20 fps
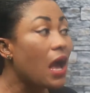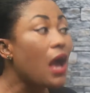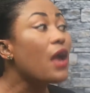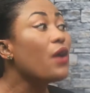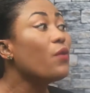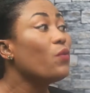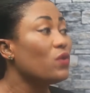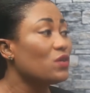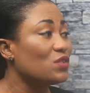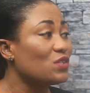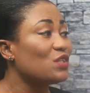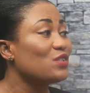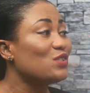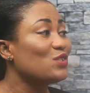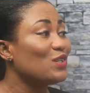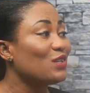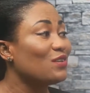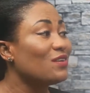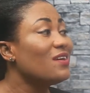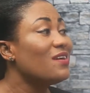I was
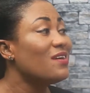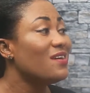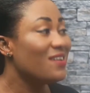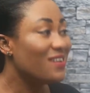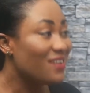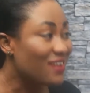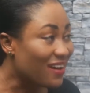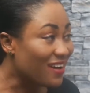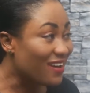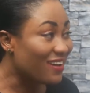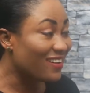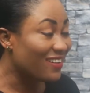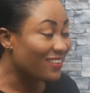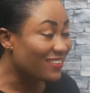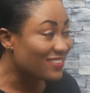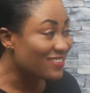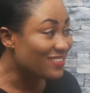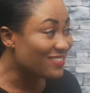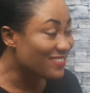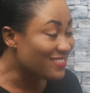also
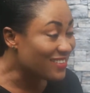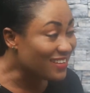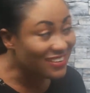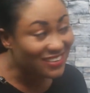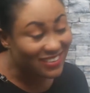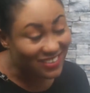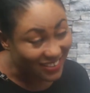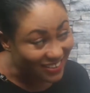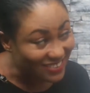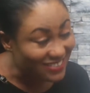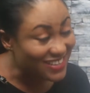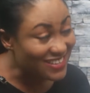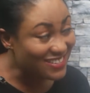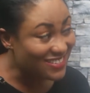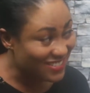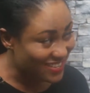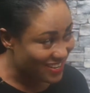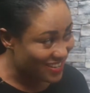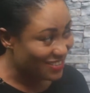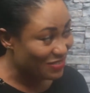an
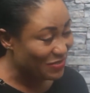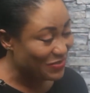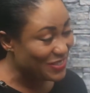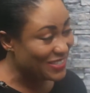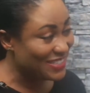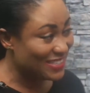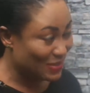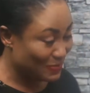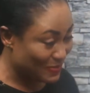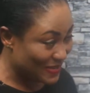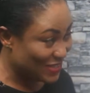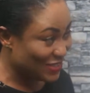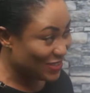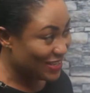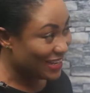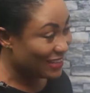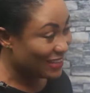essay, which is special